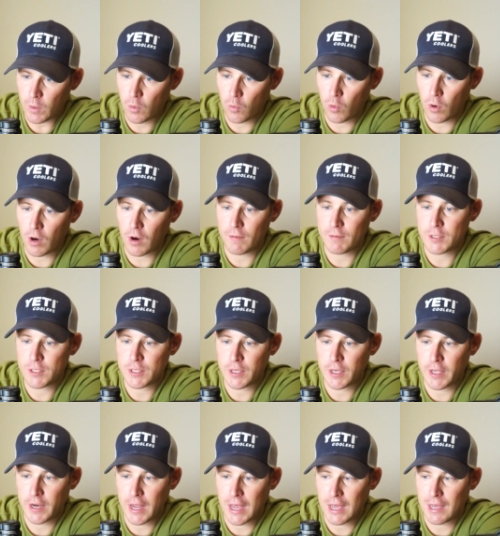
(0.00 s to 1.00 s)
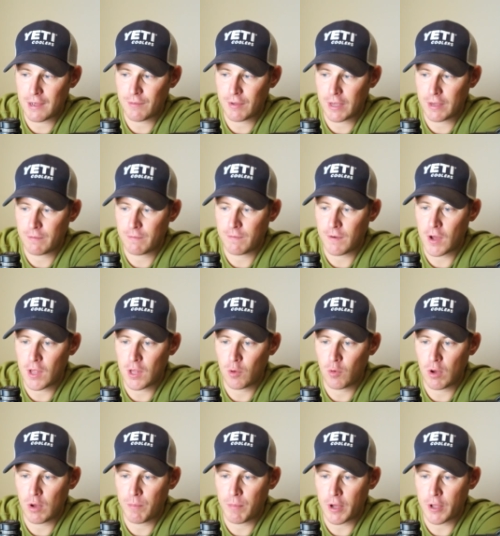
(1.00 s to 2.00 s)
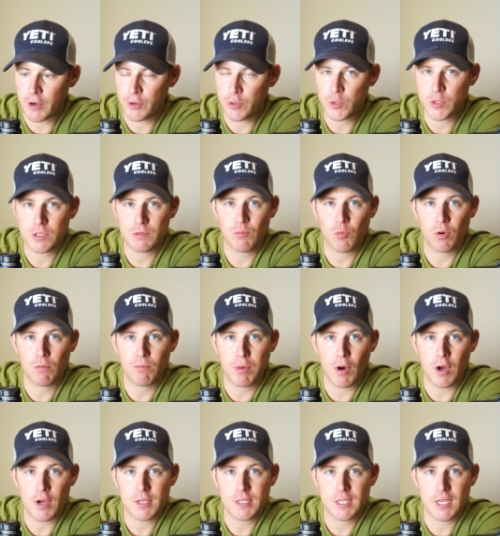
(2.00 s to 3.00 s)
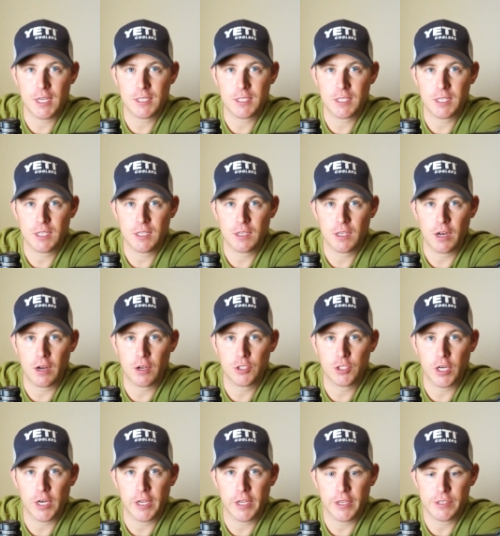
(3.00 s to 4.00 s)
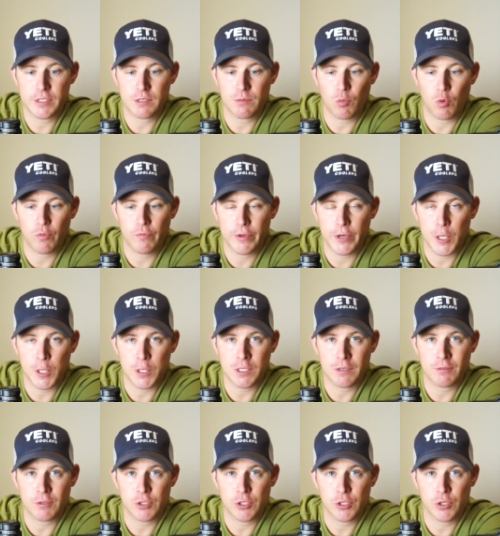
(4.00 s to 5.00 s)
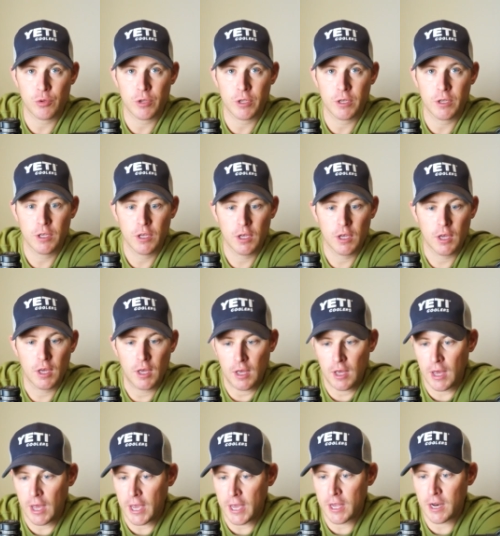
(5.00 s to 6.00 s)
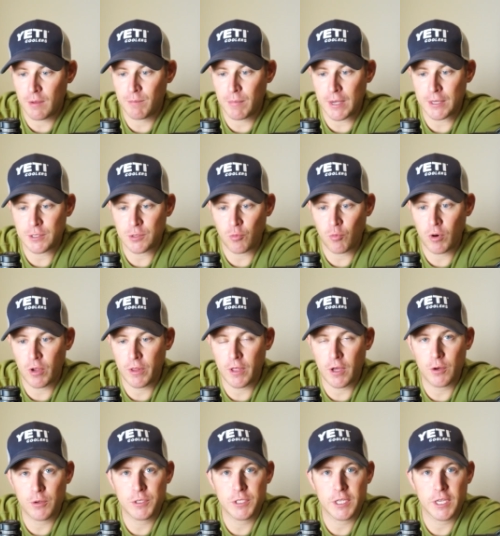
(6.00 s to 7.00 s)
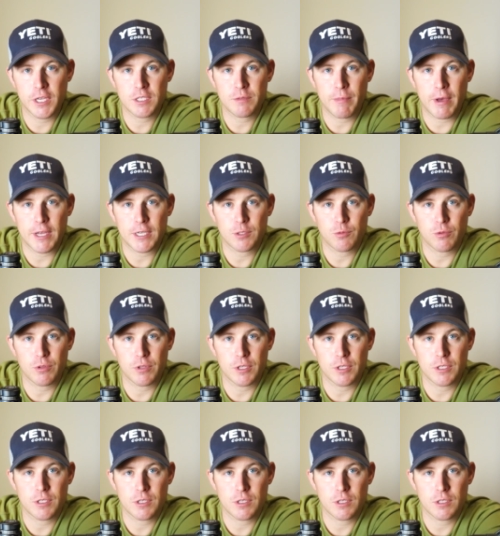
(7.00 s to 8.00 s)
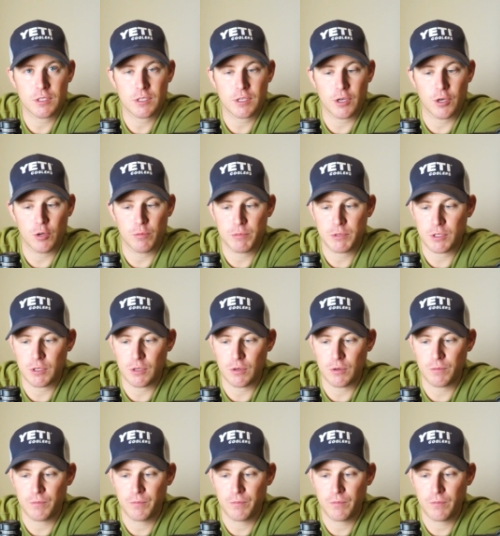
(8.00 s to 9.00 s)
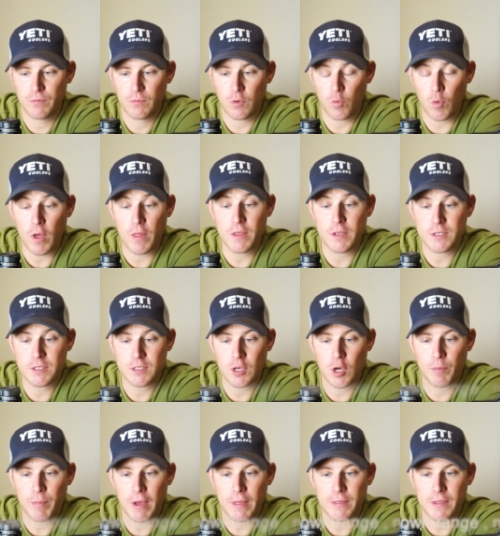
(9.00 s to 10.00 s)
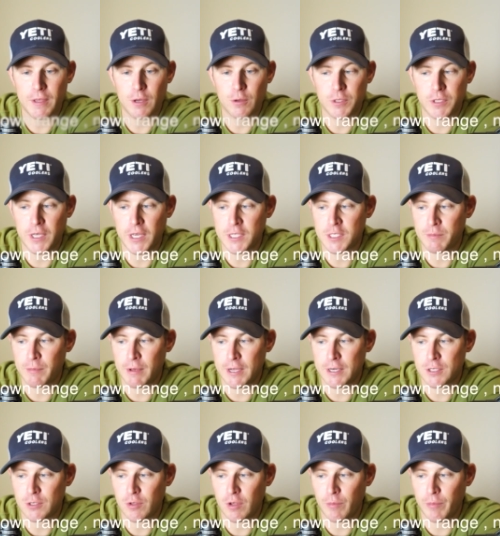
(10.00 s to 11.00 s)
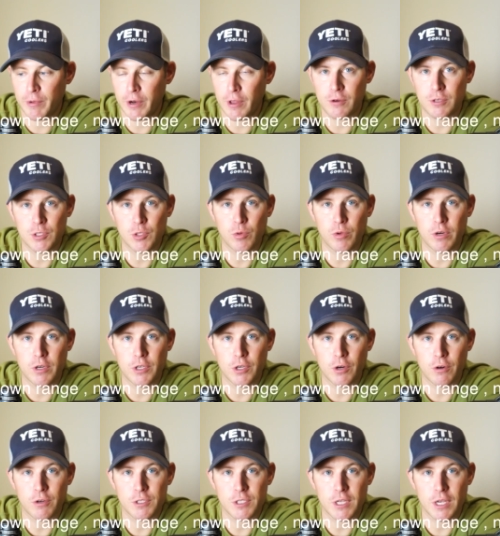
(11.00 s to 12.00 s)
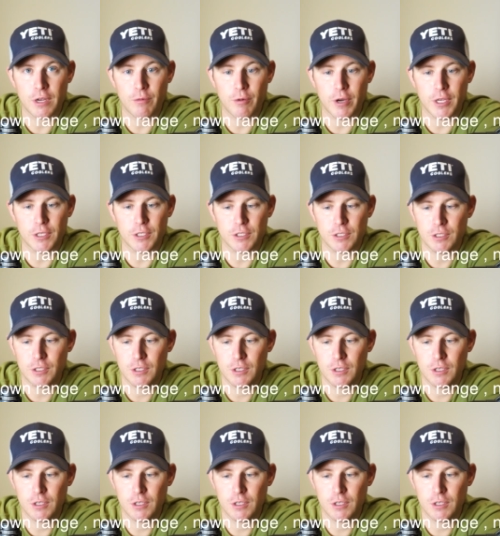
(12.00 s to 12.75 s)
We're obviously going to have a follow-up. I'm going to do some more box testing, and I'll try and get some more videos of it shooting. And I'm about to run the OTS match with this scope, so run this scope at the OTS match, so I'll be another 200 yards down range.